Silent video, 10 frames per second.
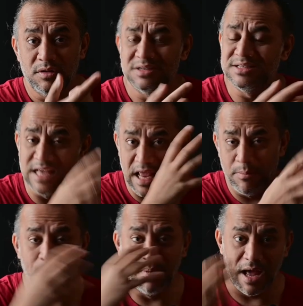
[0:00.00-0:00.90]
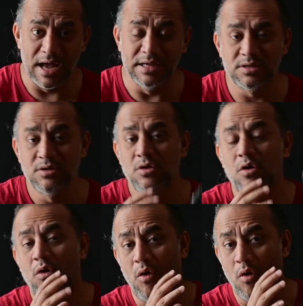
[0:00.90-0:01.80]
Same applies
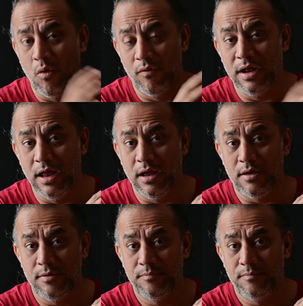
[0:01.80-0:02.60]
over here